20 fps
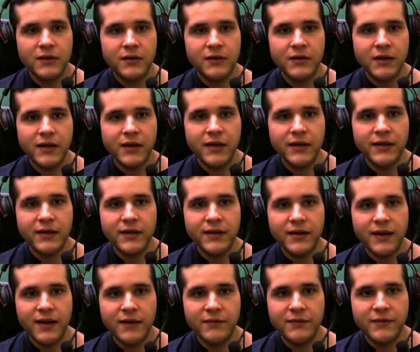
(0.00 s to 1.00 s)
Okay, they
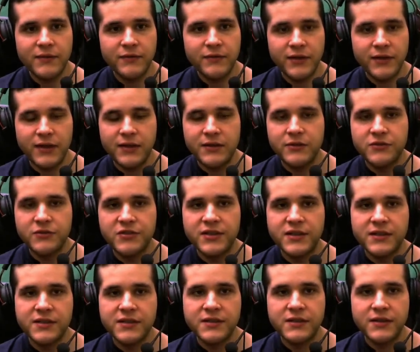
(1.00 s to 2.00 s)
have different
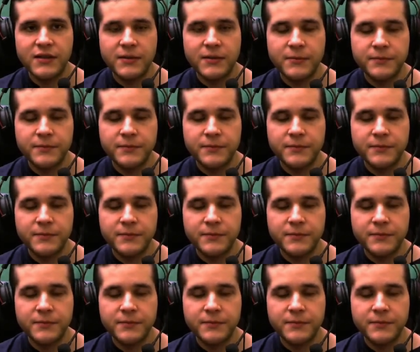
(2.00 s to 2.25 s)
uses.